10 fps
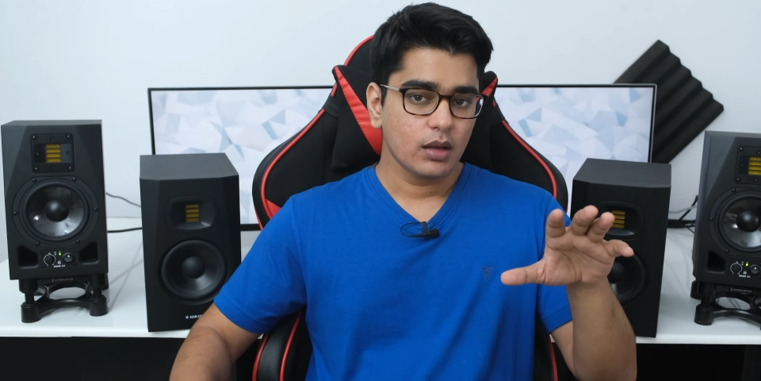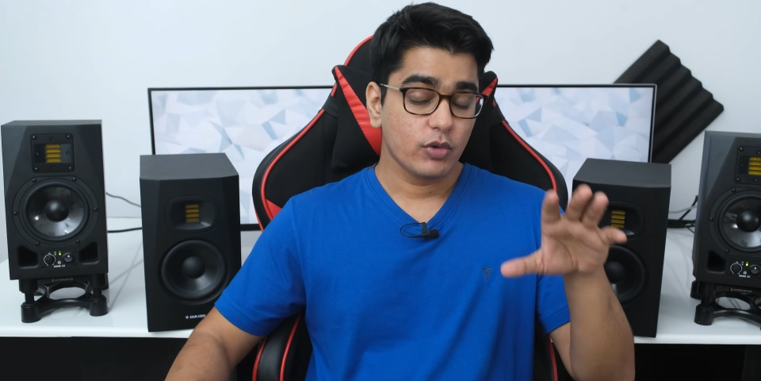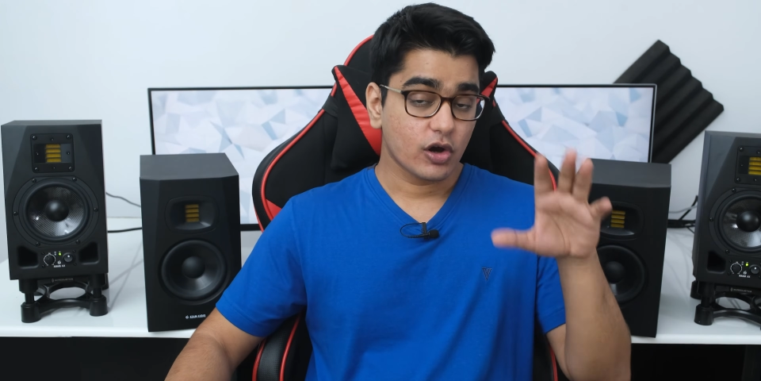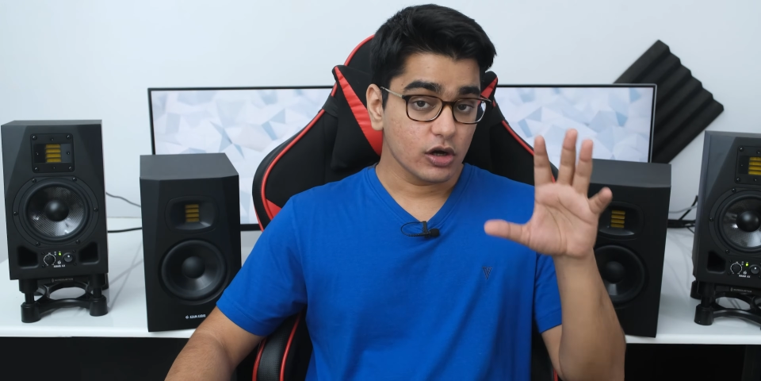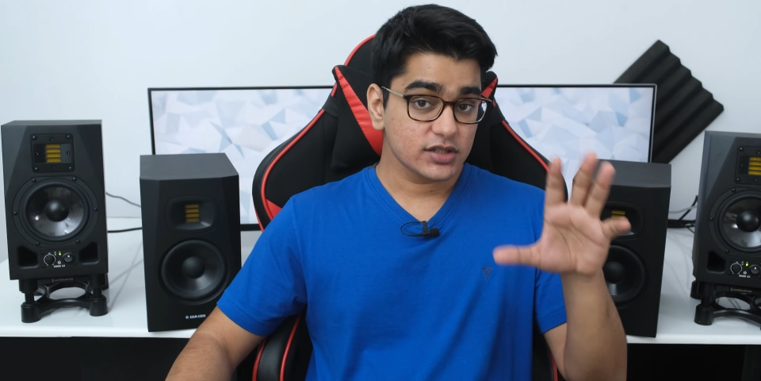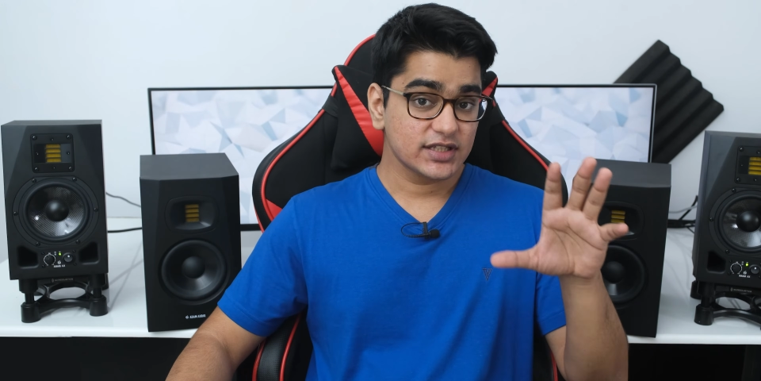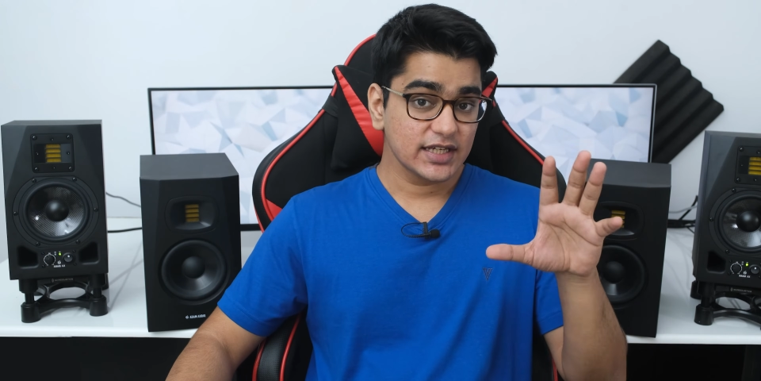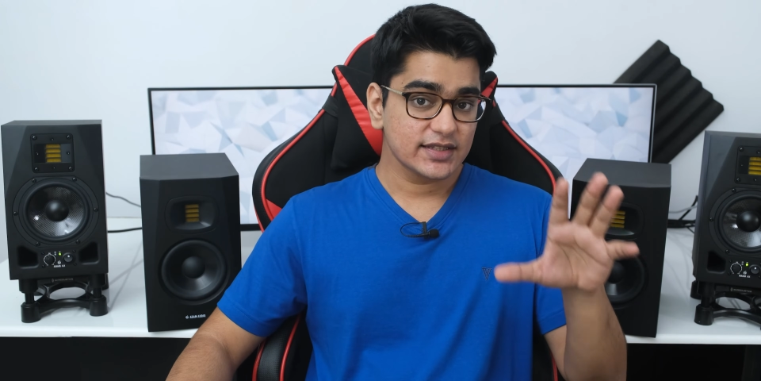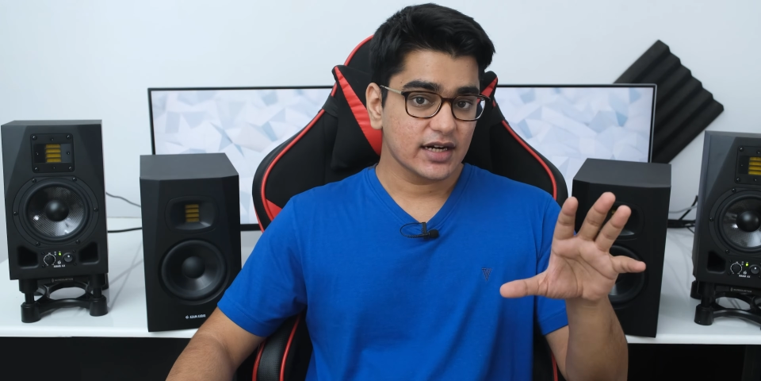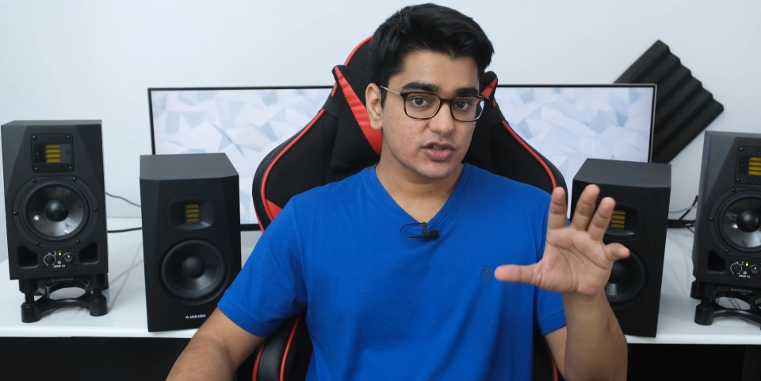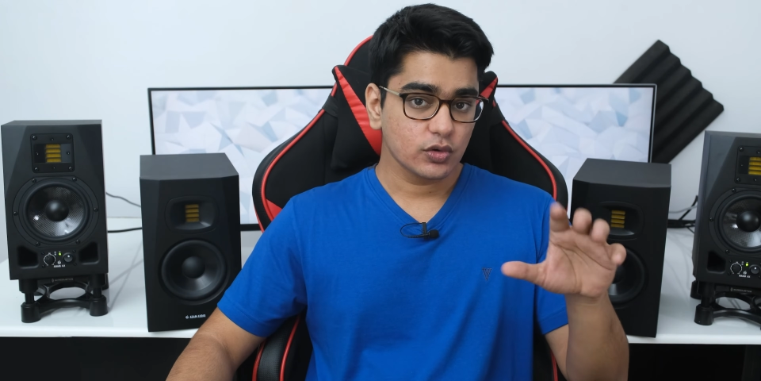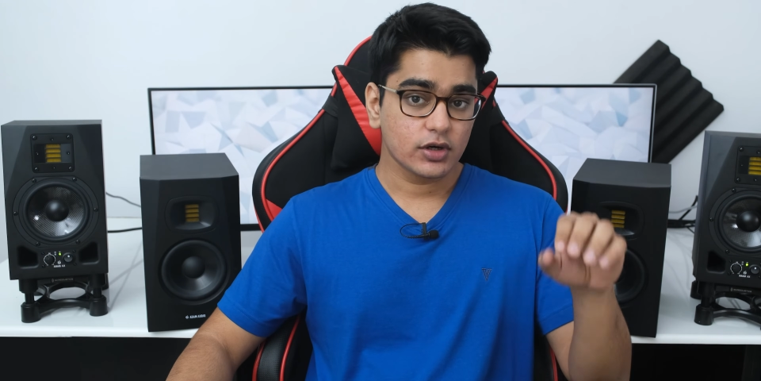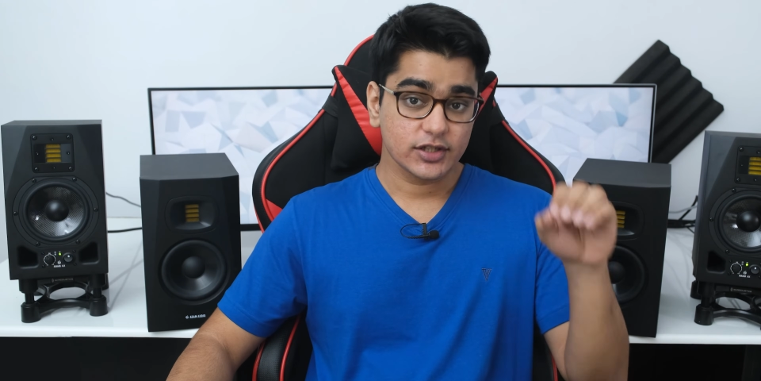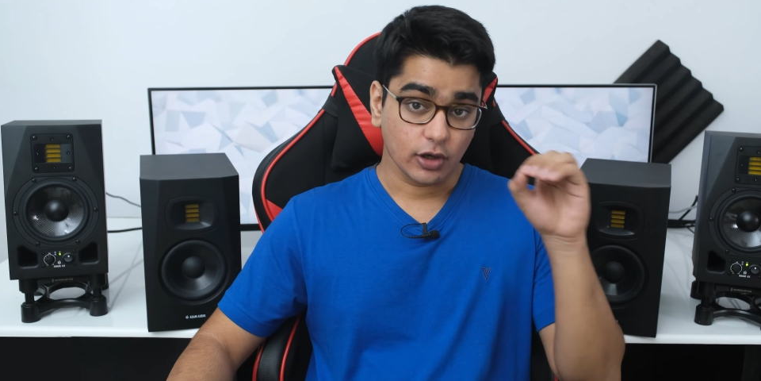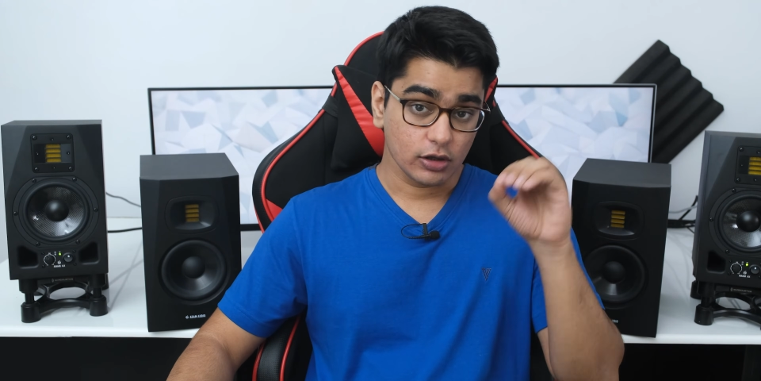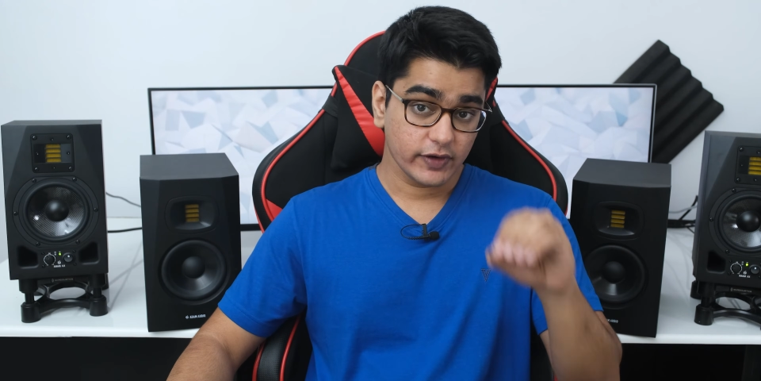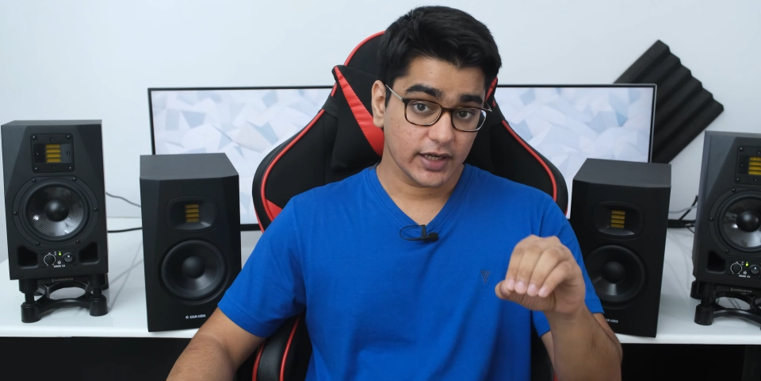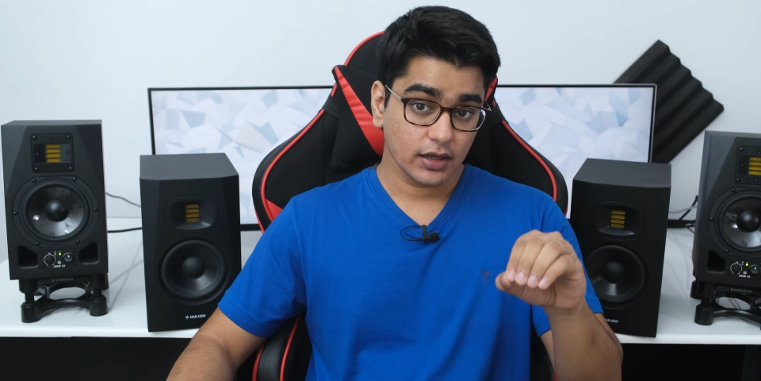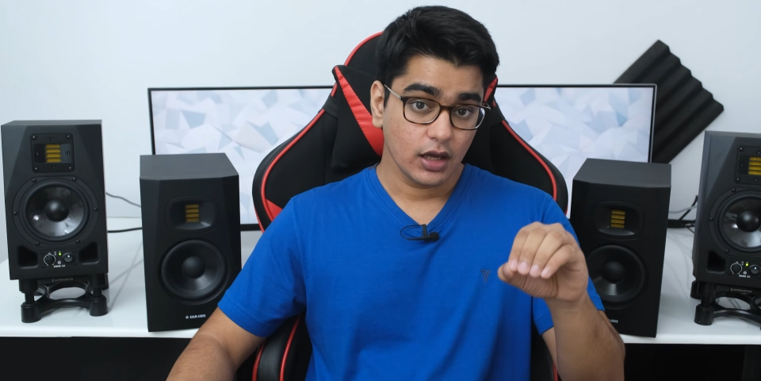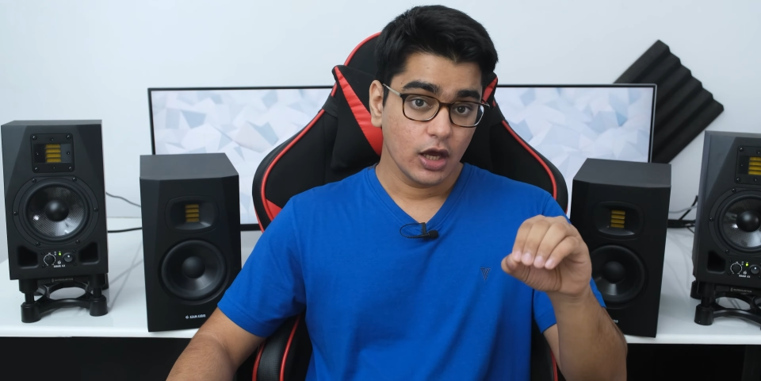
Because these are so resolving,